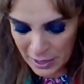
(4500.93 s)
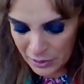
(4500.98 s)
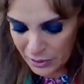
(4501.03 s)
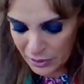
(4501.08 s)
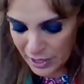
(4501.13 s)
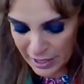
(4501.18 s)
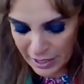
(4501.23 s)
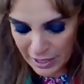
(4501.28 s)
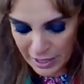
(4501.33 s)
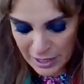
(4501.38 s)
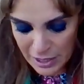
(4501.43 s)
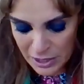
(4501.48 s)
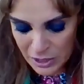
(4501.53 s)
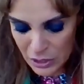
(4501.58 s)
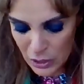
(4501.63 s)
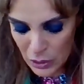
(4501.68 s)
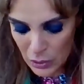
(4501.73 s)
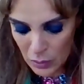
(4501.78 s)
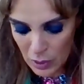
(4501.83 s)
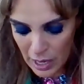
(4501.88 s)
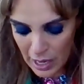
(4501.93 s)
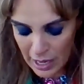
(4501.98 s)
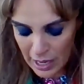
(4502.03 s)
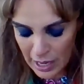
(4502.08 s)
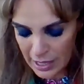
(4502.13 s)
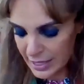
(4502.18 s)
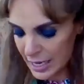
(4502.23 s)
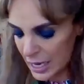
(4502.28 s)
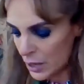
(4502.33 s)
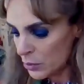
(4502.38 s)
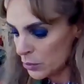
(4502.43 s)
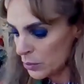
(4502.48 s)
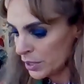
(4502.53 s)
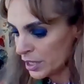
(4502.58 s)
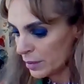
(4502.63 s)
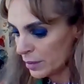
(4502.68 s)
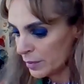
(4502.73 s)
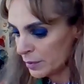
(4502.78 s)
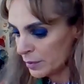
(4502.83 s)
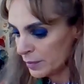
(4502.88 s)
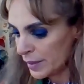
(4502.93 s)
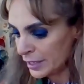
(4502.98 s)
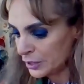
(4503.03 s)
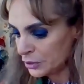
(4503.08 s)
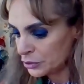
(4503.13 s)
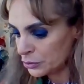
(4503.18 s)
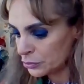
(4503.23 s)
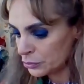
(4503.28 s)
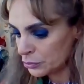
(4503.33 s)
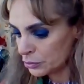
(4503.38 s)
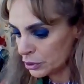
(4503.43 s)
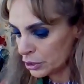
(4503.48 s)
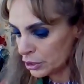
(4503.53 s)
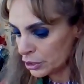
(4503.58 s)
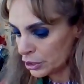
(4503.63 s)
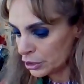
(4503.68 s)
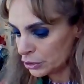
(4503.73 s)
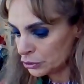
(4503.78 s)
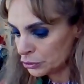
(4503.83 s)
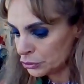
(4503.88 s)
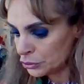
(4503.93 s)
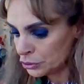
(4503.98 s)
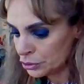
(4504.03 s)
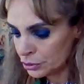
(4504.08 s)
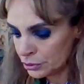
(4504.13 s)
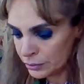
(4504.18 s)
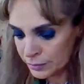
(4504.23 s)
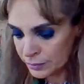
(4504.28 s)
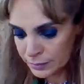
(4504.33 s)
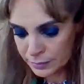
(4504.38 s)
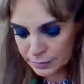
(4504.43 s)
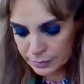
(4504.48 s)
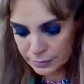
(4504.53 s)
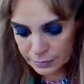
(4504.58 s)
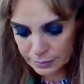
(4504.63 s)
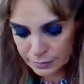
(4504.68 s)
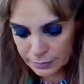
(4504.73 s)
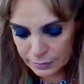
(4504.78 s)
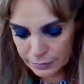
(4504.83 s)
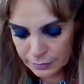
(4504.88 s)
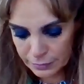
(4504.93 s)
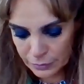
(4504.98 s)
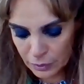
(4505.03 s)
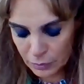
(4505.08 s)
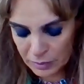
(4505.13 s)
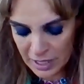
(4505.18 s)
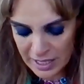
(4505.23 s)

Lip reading: Great. So now we're coming back to Tunu from